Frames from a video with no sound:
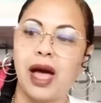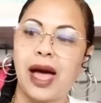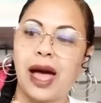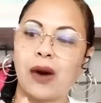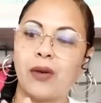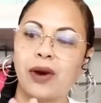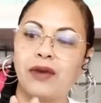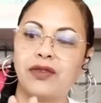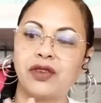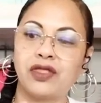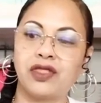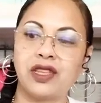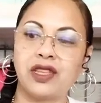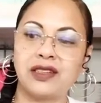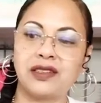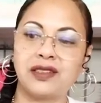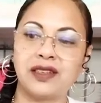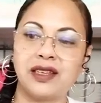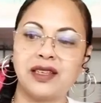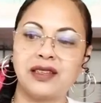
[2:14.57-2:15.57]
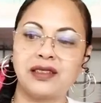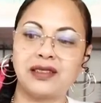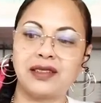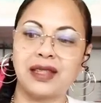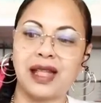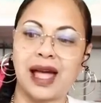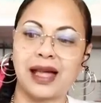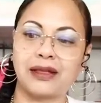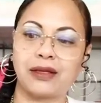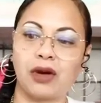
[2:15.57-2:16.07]
However, this is
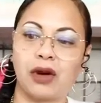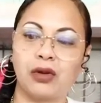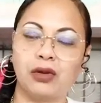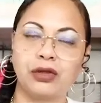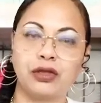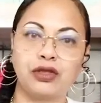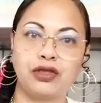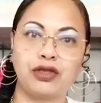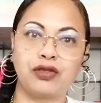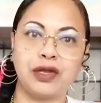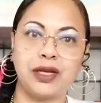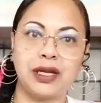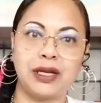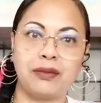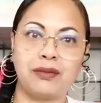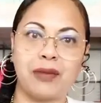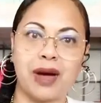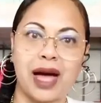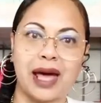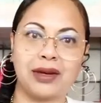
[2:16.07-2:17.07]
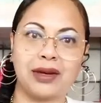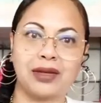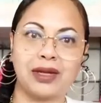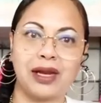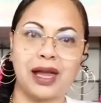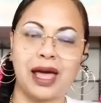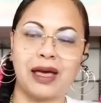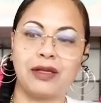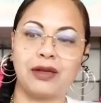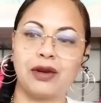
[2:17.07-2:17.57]
not the older treated model
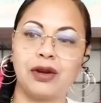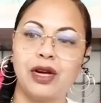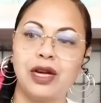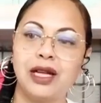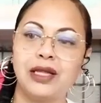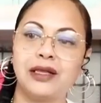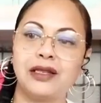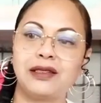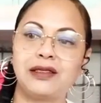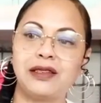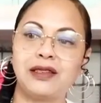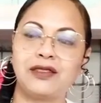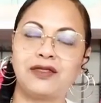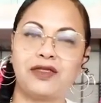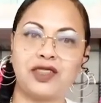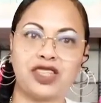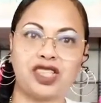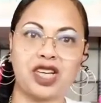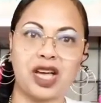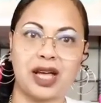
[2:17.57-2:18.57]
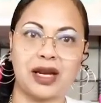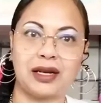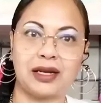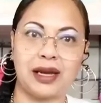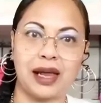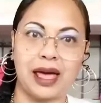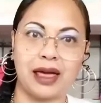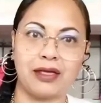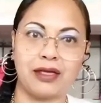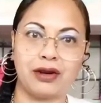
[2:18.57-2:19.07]
leather. This is
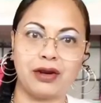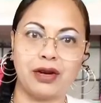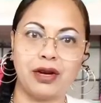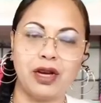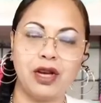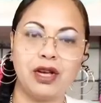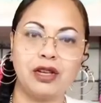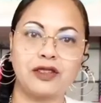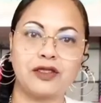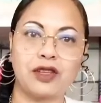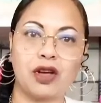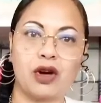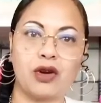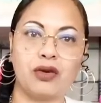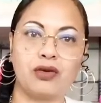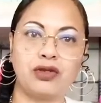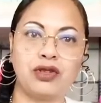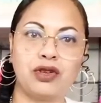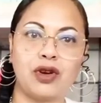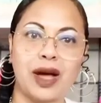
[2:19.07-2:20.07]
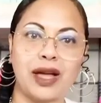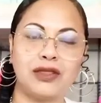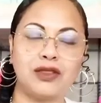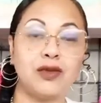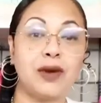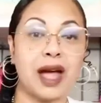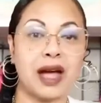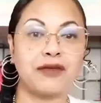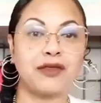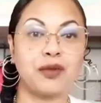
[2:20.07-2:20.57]
Vachetta leather. So, you know, I
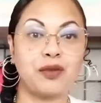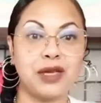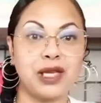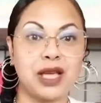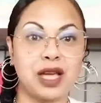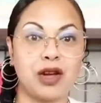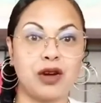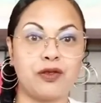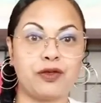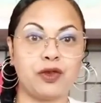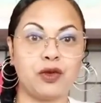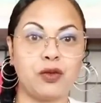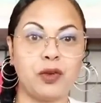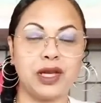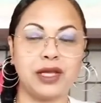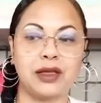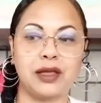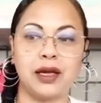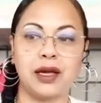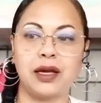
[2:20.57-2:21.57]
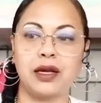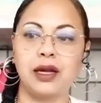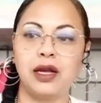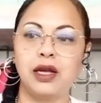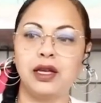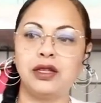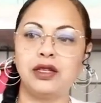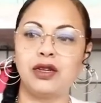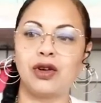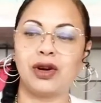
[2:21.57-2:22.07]
do have to be careful with it,
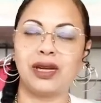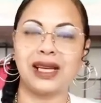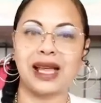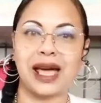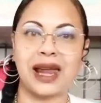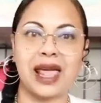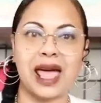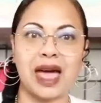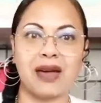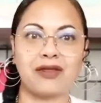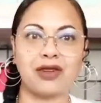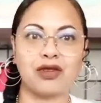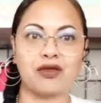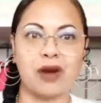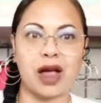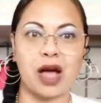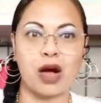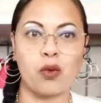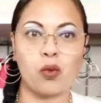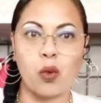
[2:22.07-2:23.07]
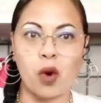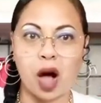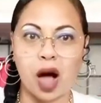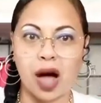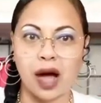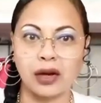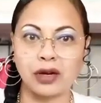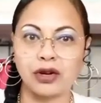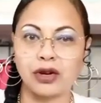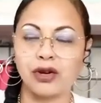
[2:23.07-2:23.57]
you know, and not have it around
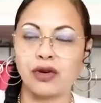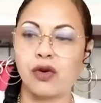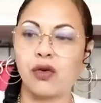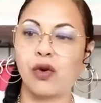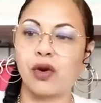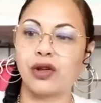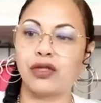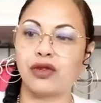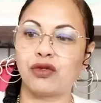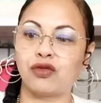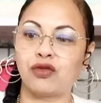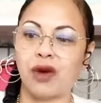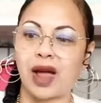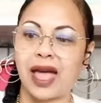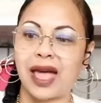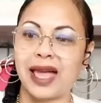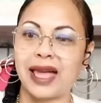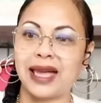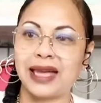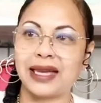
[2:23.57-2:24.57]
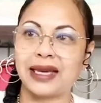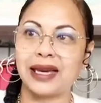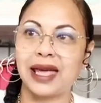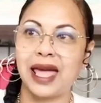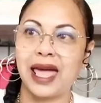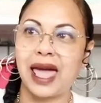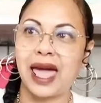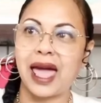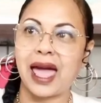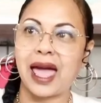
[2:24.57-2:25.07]
water or the
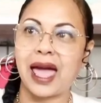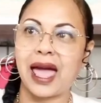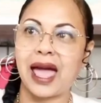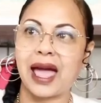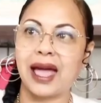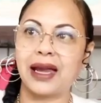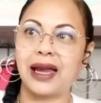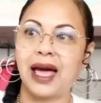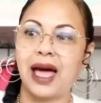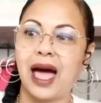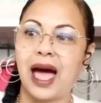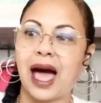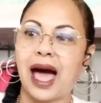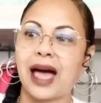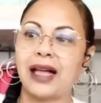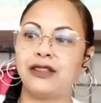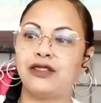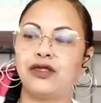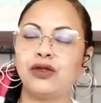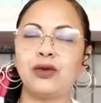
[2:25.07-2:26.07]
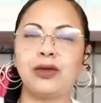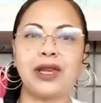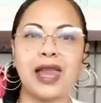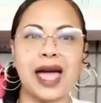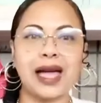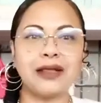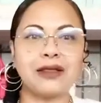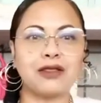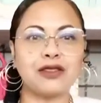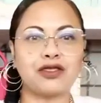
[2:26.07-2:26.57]
rain. And I do
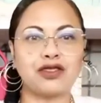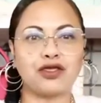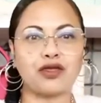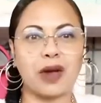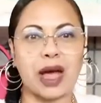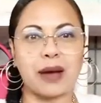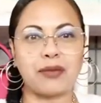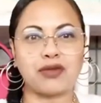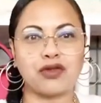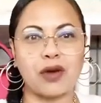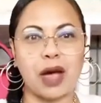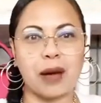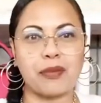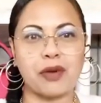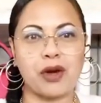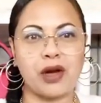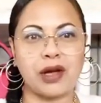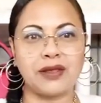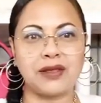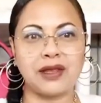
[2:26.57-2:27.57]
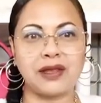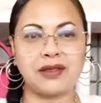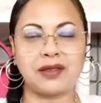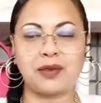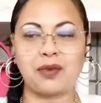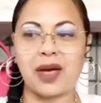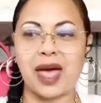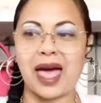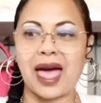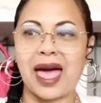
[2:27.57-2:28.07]
like the strap drop on this
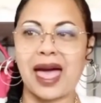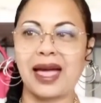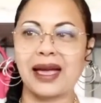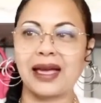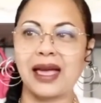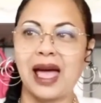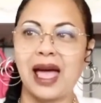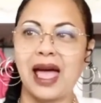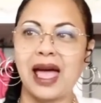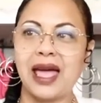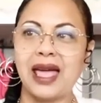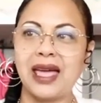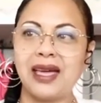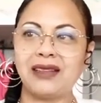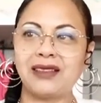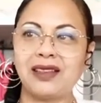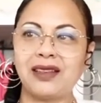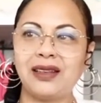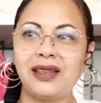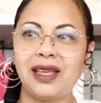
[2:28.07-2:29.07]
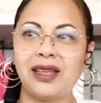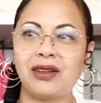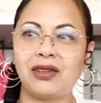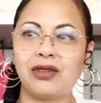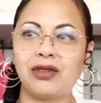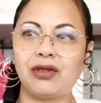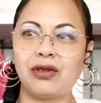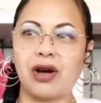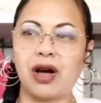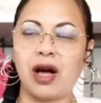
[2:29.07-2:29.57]
bag. It's a
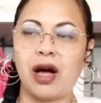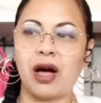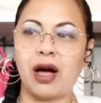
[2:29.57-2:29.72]
little